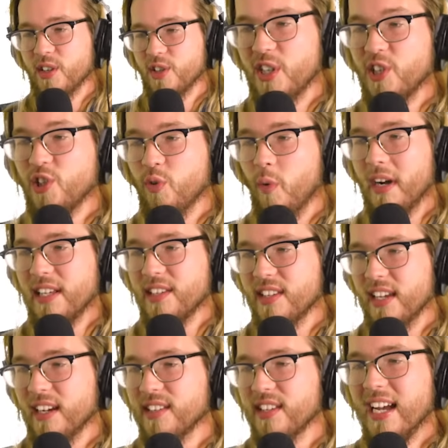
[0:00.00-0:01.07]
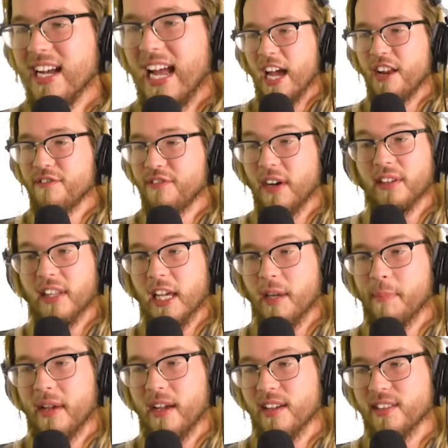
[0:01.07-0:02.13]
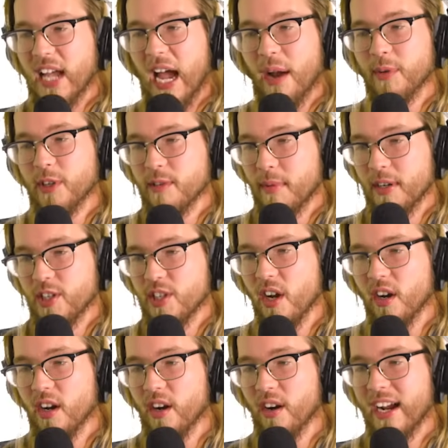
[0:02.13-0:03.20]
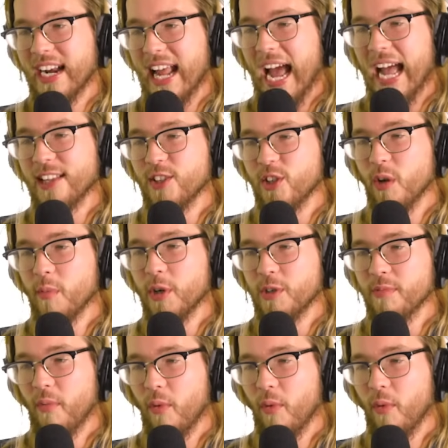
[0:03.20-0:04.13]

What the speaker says: She's 26 and felt like because I was much younger and had so much